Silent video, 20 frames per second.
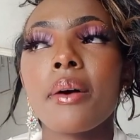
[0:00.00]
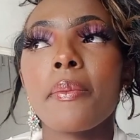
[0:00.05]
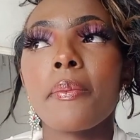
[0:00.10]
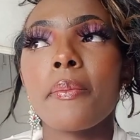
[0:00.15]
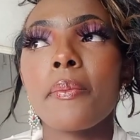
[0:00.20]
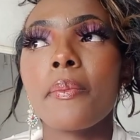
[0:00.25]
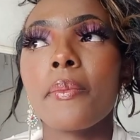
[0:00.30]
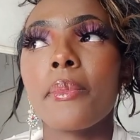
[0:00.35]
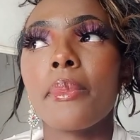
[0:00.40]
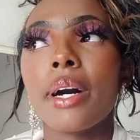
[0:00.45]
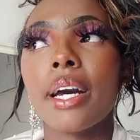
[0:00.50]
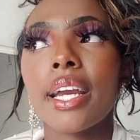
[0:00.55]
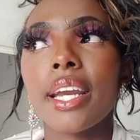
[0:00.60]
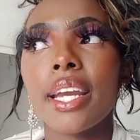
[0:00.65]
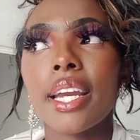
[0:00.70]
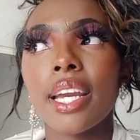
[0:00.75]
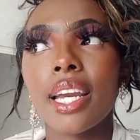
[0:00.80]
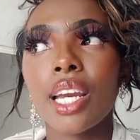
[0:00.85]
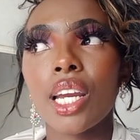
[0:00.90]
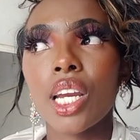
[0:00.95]

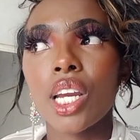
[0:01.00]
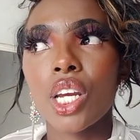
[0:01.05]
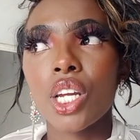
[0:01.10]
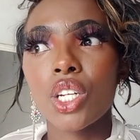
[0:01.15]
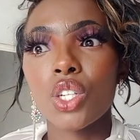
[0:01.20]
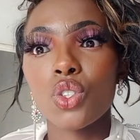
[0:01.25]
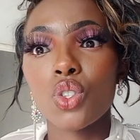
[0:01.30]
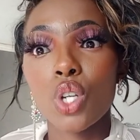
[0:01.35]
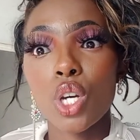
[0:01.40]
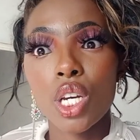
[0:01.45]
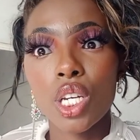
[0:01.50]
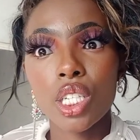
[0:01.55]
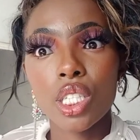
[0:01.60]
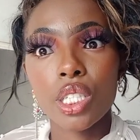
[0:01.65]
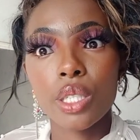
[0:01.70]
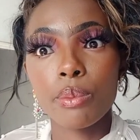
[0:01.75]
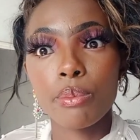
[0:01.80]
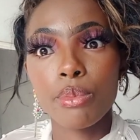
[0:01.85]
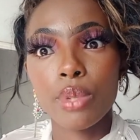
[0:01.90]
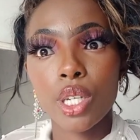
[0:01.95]
my dress
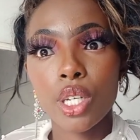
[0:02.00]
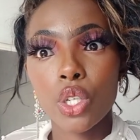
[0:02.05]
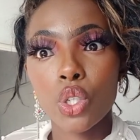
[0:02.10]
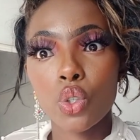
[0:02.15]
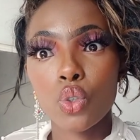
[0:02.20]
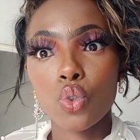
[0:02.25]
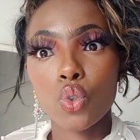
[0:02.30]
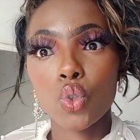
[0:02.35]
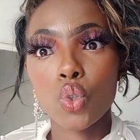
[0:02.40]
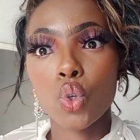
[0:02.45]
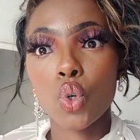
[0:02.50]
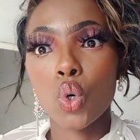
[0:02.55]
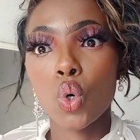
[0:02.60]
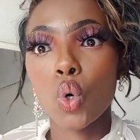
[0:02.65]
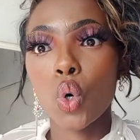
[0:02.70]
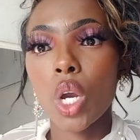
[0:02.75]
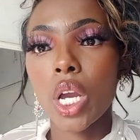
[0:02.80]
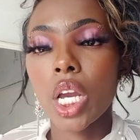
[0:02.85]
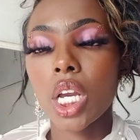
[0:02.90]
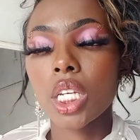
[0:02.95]
being
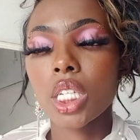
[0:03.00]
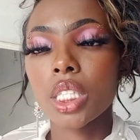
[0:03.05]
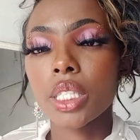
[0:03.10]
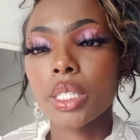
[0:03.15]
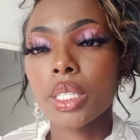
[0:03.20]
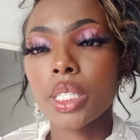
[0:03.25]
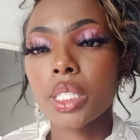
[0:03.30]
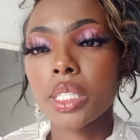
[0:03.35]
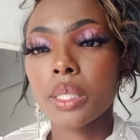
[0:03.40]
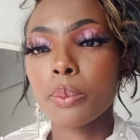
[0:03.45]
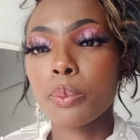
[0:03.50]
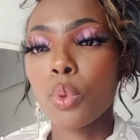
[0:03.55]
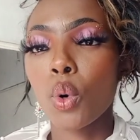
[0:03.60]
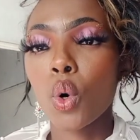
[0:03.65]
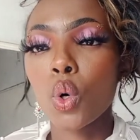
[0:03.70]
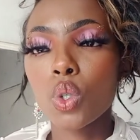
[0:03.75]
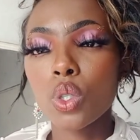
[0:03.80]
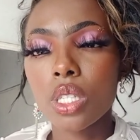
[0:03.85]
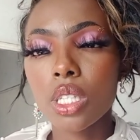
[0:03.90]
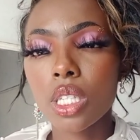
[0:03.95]
so
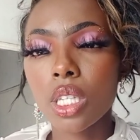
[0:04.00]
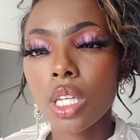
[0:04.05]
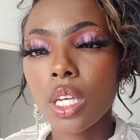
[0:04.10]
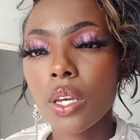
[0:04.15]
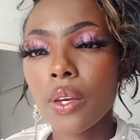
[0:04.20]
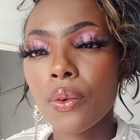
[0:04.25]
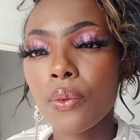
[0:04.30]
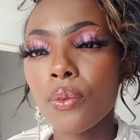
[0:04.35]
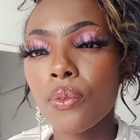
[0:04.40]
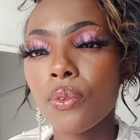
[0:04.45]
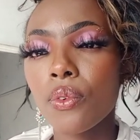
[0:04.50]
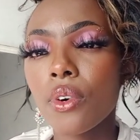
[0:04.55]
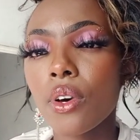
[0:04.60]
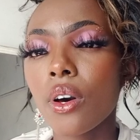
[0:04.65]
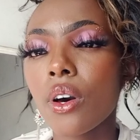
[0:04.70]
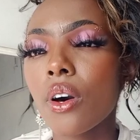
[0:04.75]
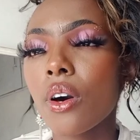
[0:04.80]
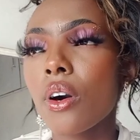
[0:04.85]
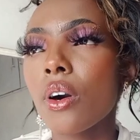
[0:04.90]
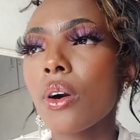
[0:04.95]
explosive.
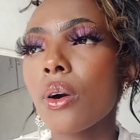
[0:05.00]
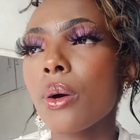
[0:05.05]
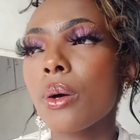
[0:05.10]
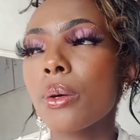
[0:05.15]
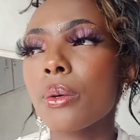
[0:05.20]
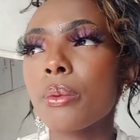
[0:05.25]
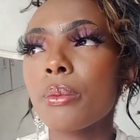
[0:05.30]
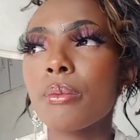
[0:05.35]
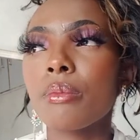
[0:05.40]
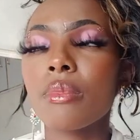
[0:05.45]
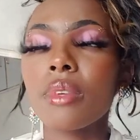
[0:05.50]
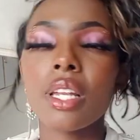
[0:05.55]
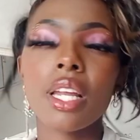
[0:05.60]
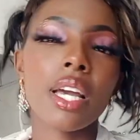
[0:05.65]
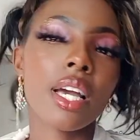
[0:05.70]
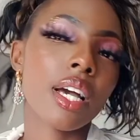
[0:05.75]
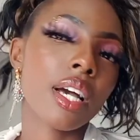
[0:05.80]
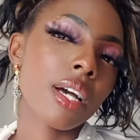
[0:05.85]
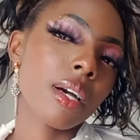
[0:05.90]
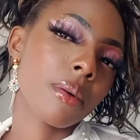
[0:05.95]

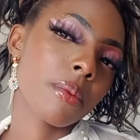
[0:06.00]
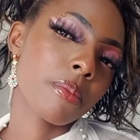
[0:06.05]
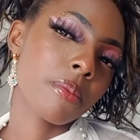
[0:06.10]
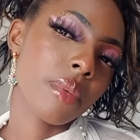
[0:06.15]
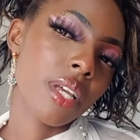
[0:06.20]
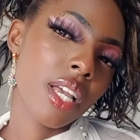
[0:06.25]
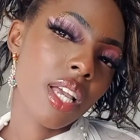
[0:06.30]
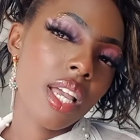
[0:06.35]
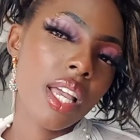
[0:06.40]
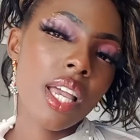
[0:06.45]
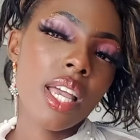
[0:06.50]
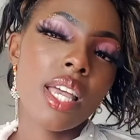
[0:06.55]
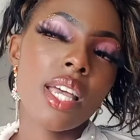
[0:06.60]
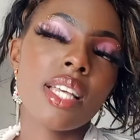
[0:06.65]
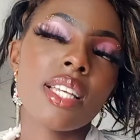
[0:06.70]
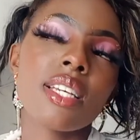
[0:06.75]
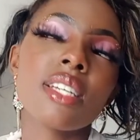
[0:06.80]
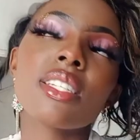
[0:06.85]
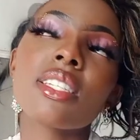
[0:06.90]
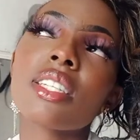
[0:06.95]
Like, he's
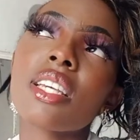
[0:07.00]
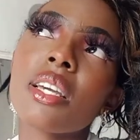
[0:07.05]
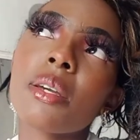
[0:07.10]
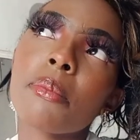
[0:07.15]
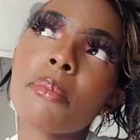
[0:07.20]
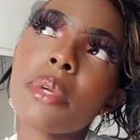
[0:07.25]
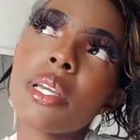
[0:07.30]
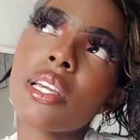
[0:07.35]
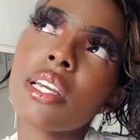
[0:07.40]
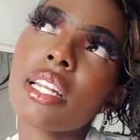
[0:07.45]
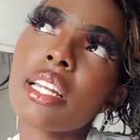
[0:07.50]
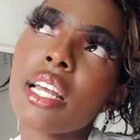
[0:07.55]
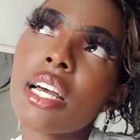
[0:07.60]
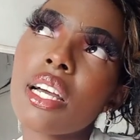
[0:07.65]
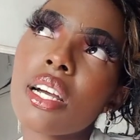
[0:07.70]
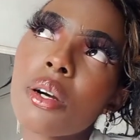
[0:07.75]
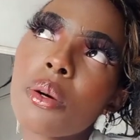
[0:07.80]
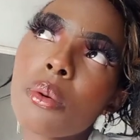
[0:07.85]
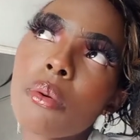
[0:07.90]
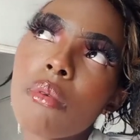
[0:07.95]
asking me,
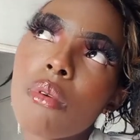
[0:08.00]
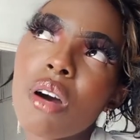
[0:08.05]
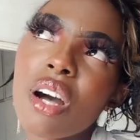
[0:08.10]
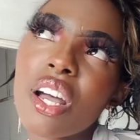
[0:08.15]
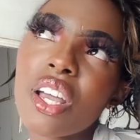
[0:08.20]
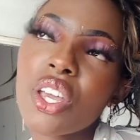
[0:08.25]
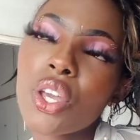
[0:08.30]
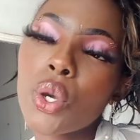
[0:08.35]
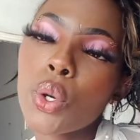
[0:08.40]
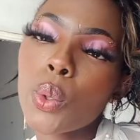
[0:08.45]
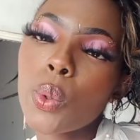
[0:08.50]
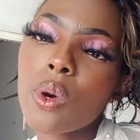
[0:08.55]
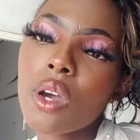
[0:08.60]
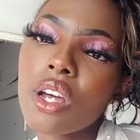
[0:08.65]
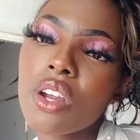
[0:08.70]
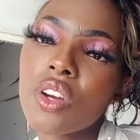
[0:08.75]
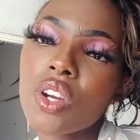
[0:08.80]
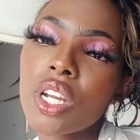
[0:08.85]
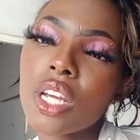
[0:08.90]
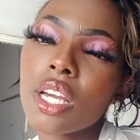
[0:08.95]
like, why are you
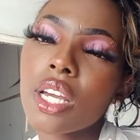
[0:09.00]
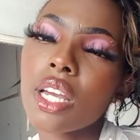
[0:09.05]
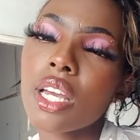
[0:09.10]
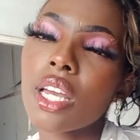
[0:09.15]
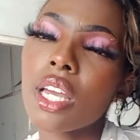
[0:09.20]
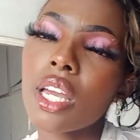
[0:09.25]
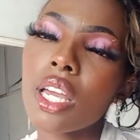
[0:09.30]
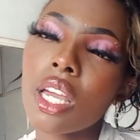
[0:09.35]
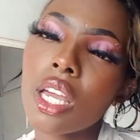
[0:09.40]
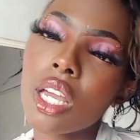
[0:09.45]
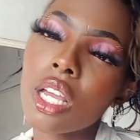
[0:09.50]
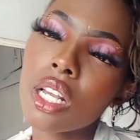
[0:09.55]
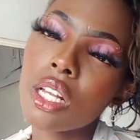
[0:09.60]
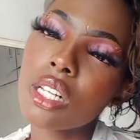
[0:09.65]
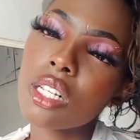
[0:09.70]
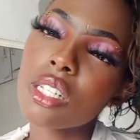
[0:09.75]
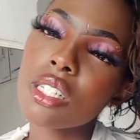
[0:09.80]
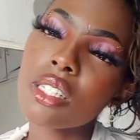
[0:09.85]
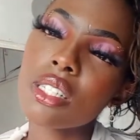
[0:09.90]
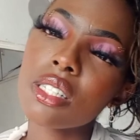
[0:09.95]
wearing
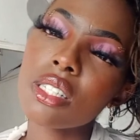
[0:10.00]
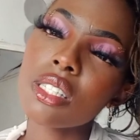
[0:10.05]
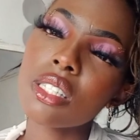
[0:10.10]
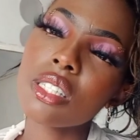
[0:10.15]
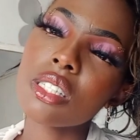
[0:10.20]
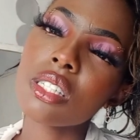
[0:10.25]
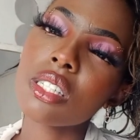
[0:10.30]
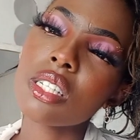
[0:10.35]
heels?